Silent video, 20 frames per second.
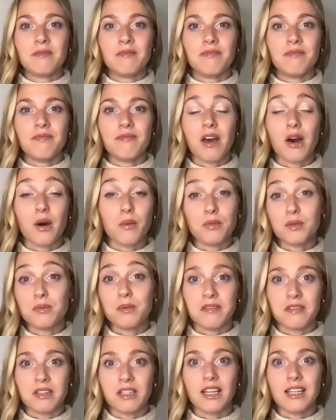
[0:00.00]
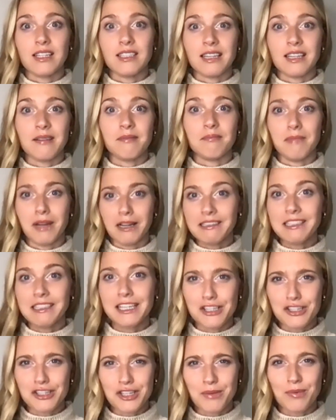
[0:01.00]
helped me realize that my
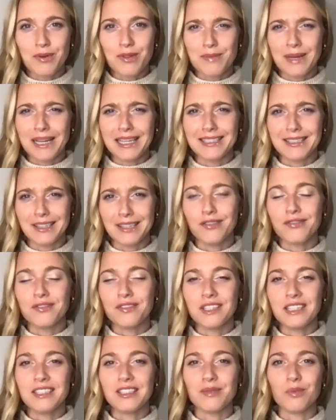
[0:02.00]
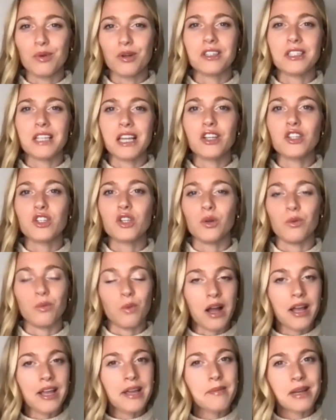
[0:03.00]
relationship with myself needs more attention.
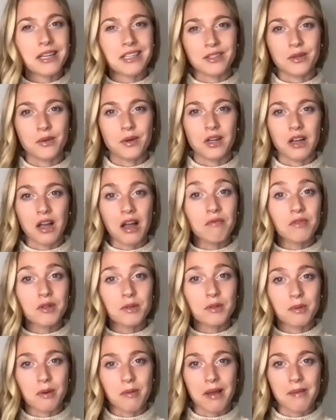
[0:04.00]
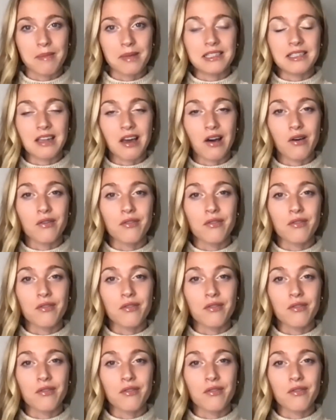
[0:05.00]
Why am I so uncomfortable by myself?